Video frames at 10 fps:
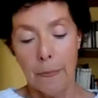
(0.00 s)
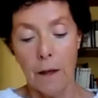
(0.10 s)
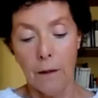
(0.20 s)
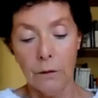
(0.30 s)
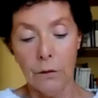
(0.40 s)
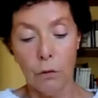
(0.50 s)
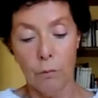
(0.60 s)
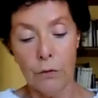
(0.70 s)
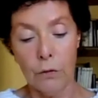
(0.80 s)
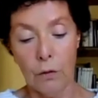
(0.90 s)
and you
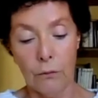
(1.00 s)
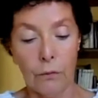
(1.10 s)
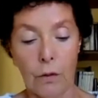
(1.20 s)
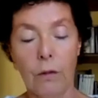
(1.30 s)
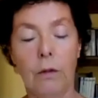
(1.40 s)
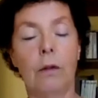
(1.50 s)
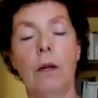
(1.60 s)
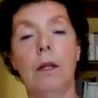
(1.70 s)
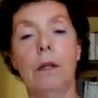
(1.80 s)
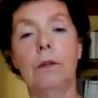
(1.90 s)
observe a,
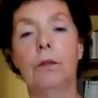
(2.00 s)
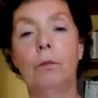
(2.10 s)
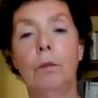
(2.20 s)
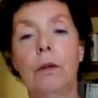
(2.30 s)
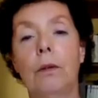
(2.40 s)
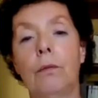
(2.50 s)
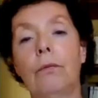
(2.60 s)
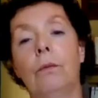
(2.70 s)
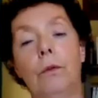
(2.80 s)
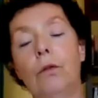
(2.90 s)
a little tumor
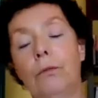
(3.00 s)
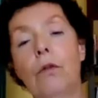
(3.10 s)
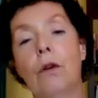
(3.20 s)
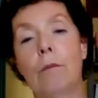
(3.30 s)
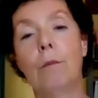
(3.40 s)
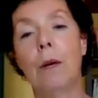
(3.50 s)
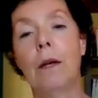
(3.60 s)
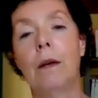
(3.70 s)
to form.